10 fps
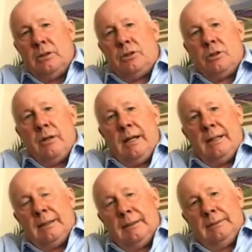to
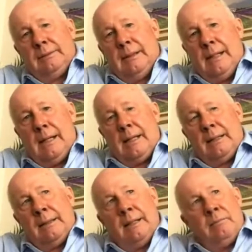Turin,
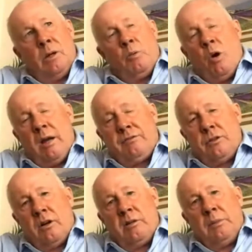and then my
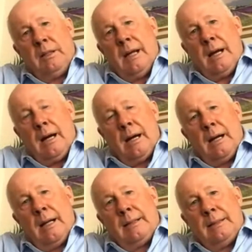wife joined me there,
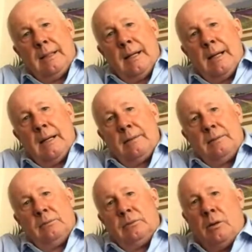and
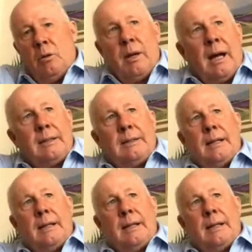you know, we